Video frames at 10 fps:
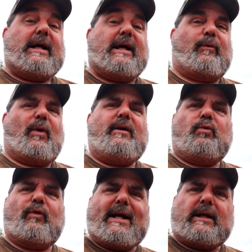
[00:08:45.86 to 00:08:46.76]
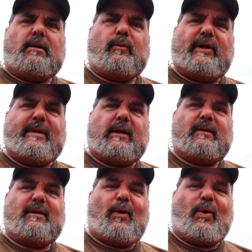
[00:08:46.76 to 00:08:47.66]
And what? Rain? What do you
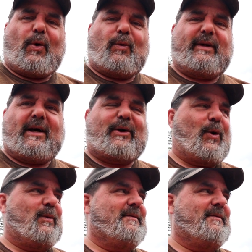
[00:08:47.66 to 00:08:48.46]
mean? Oh no, we got to go.